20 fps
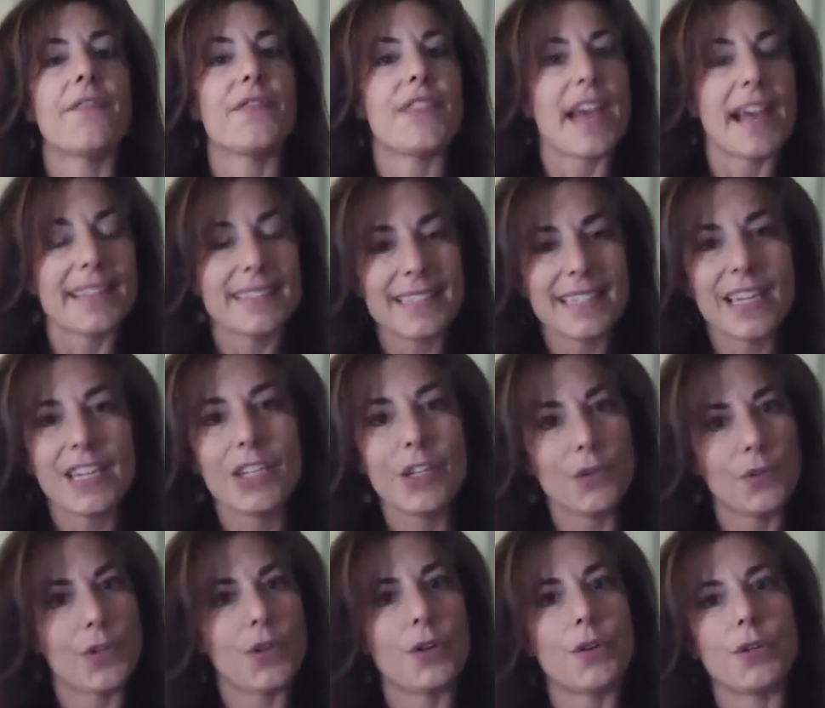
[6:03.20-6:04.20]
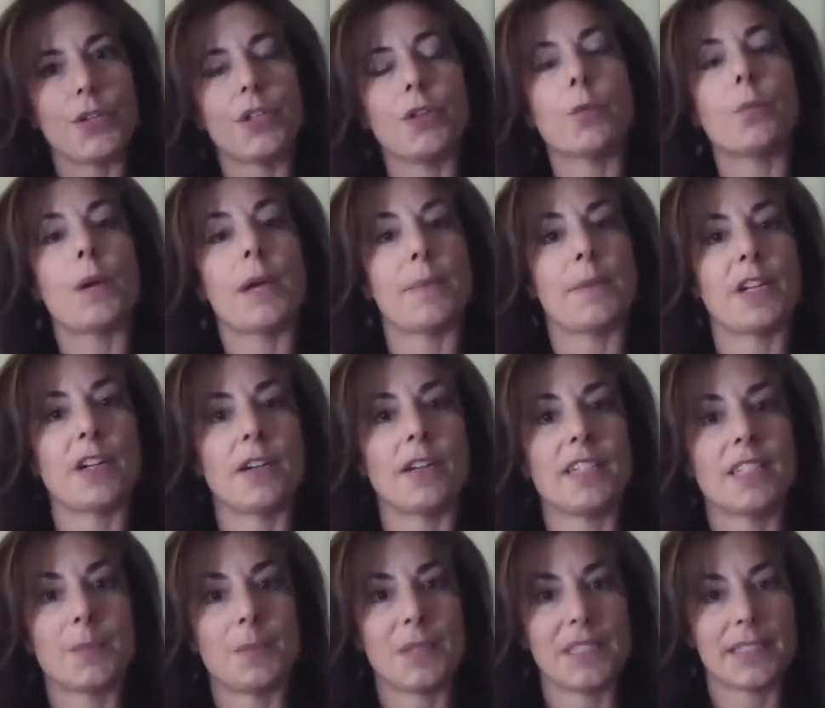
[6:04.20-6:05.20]
That's how you know your webinar
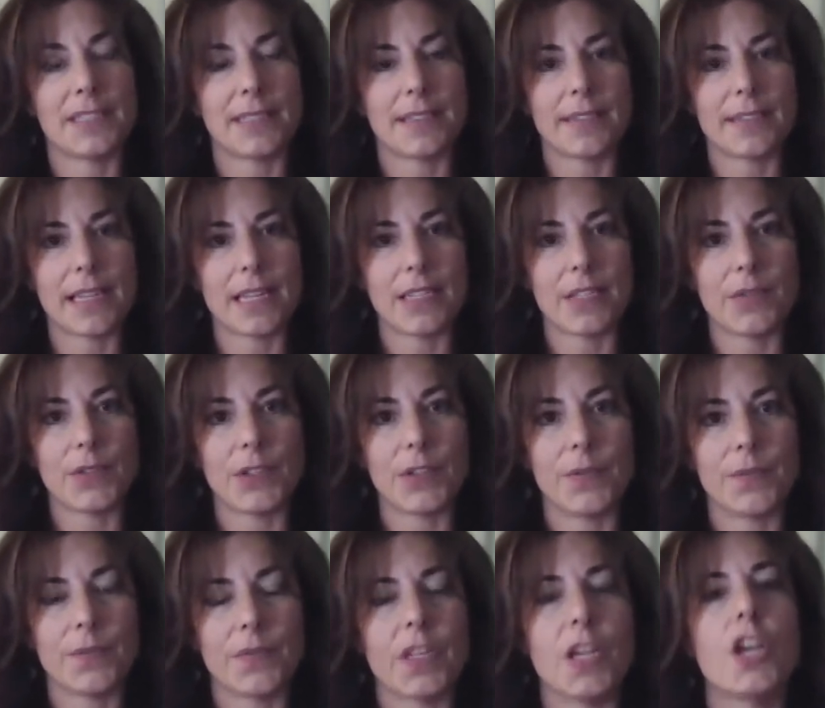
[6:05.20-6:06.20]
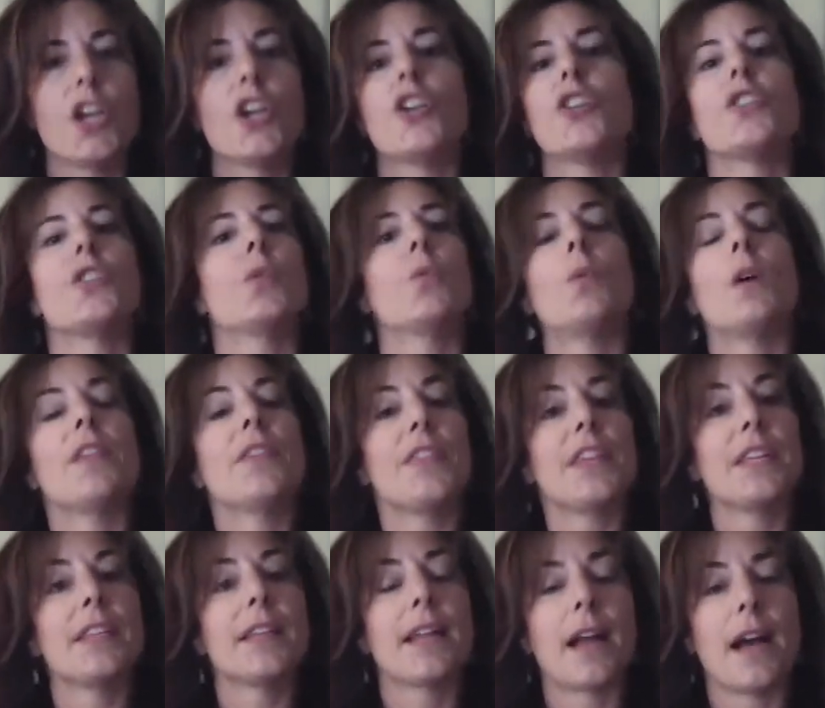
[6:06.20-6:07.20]
has been successful. So one
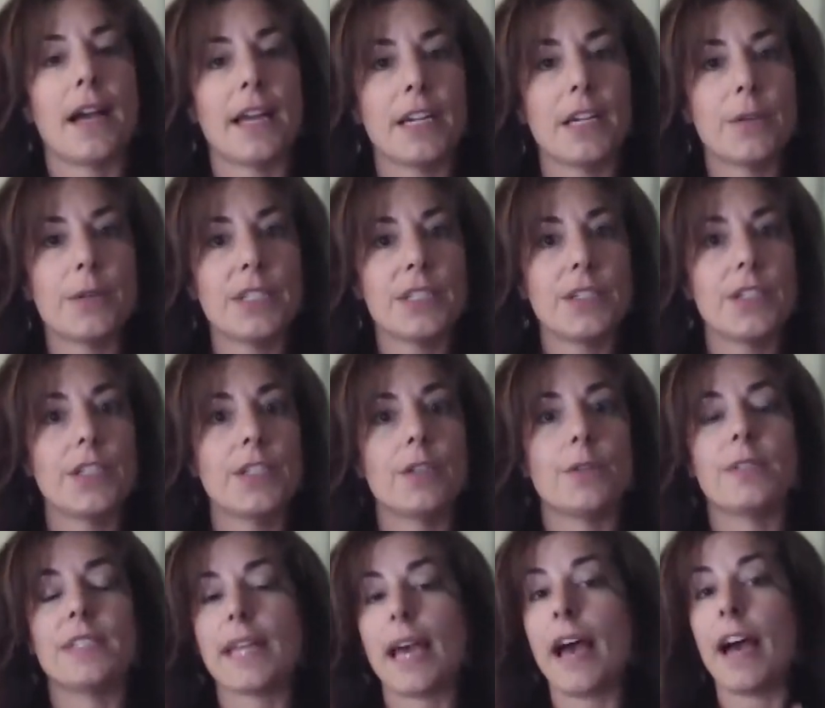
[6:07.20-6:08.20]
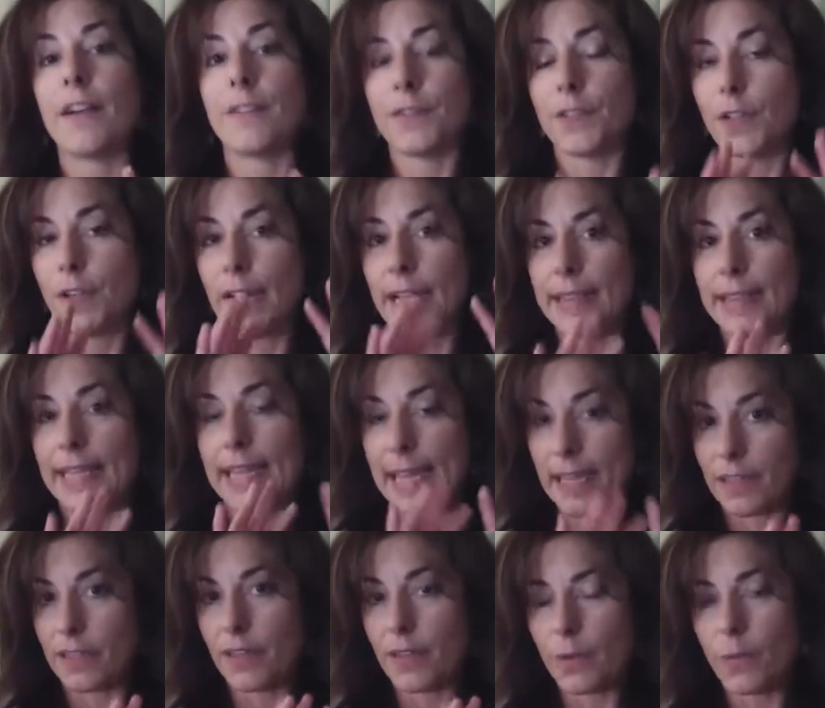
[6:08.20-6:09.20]
thing that I always do is at the
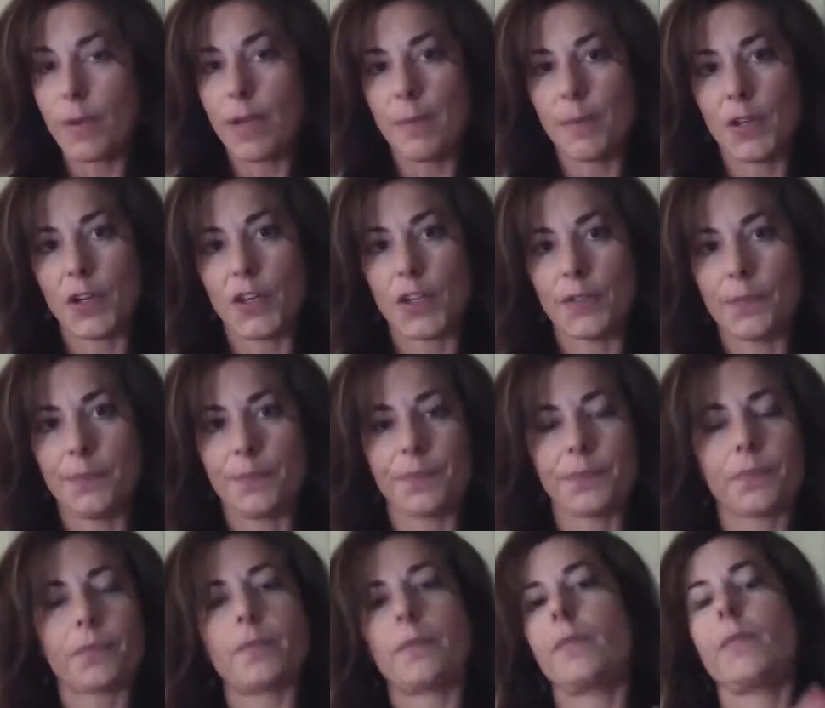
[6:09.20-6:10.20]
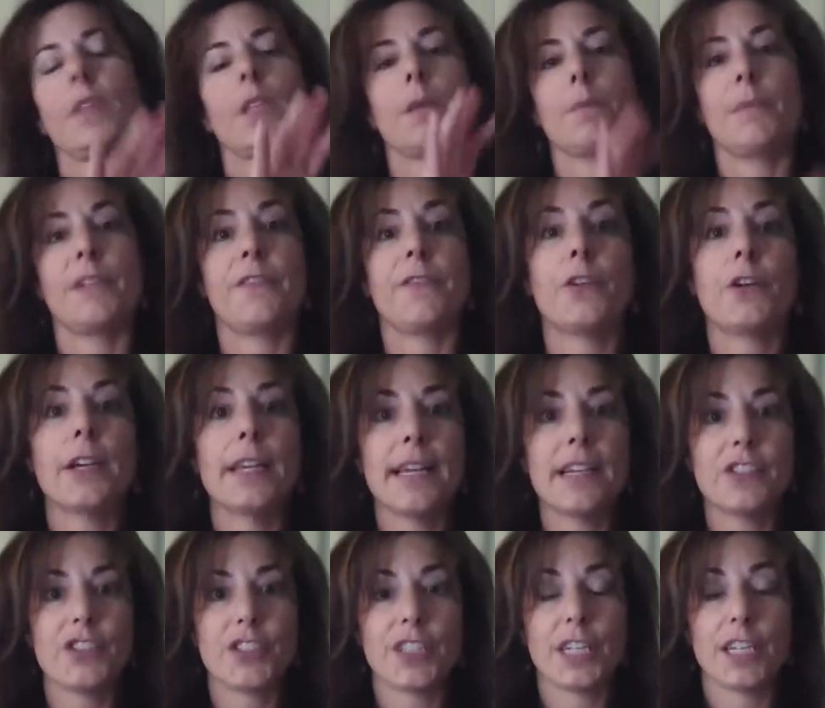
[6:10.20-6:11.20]
end of the webinar, before I
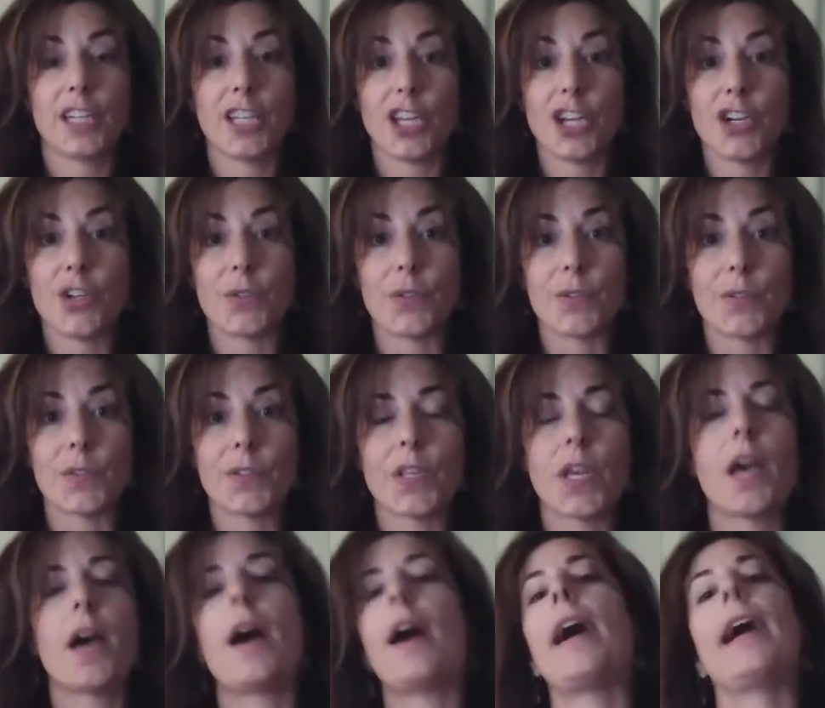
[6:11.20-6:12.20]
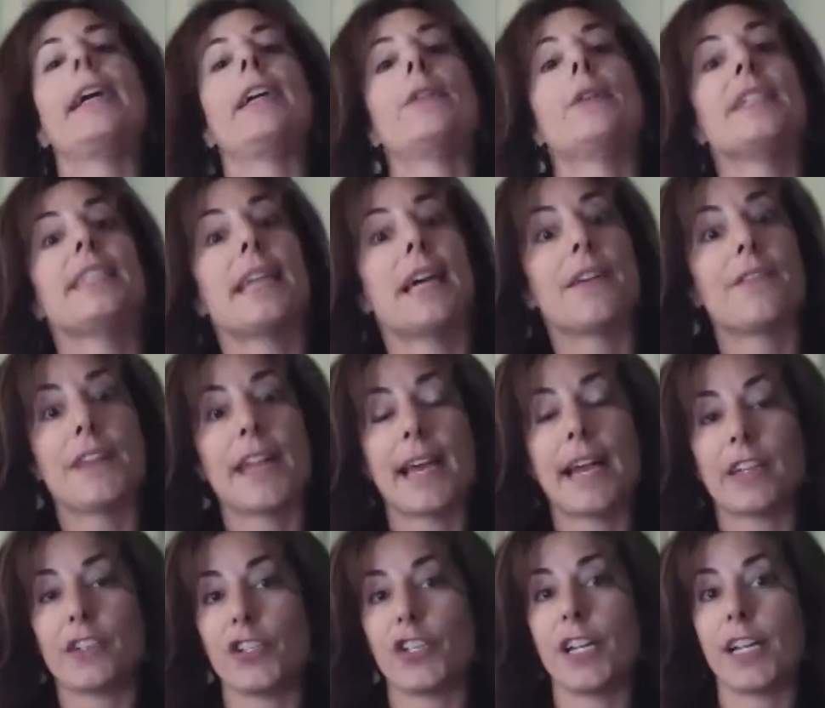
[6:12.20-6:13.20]
actually close, I always have an
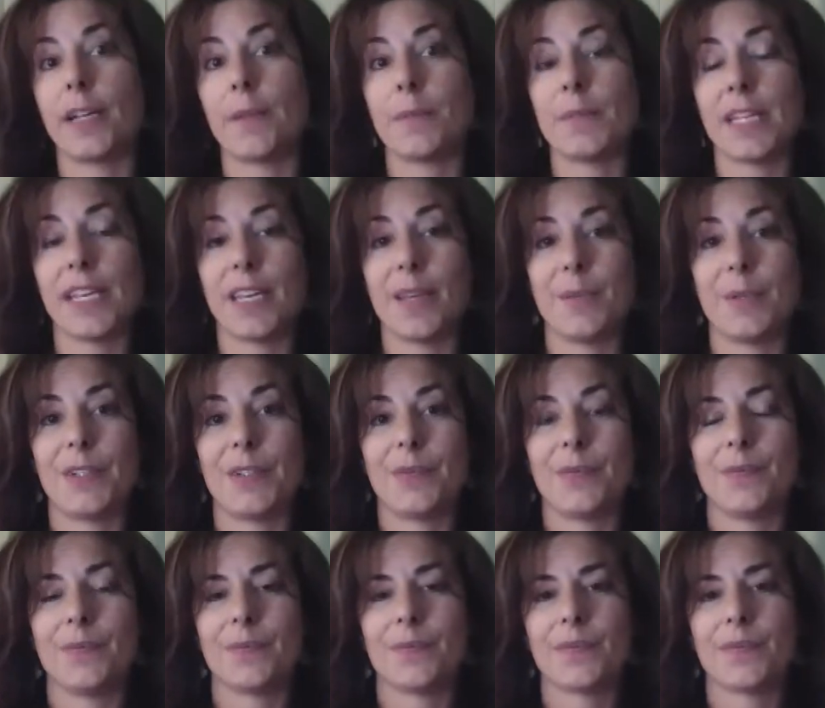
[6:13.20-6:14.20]
action item table.